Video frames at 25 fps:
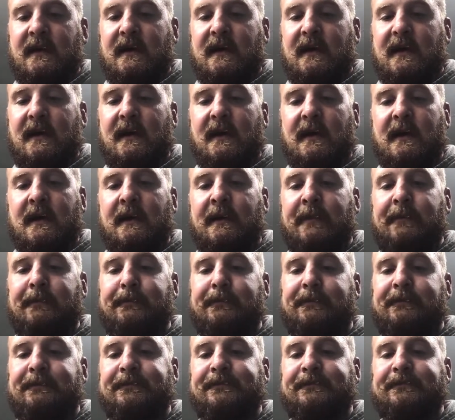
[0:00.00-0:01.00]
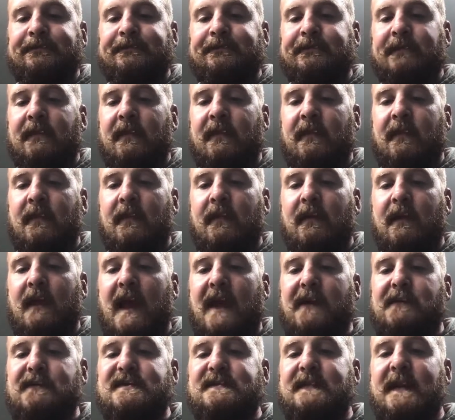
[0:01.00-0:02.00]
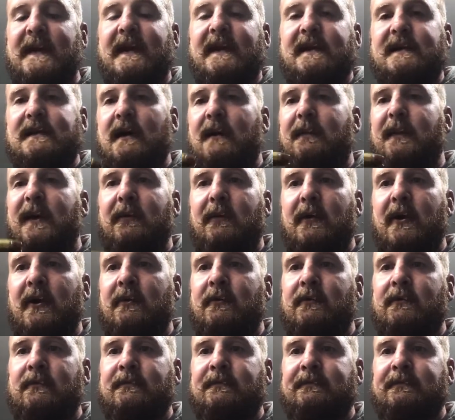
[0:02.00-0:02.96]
I always make a dummy round,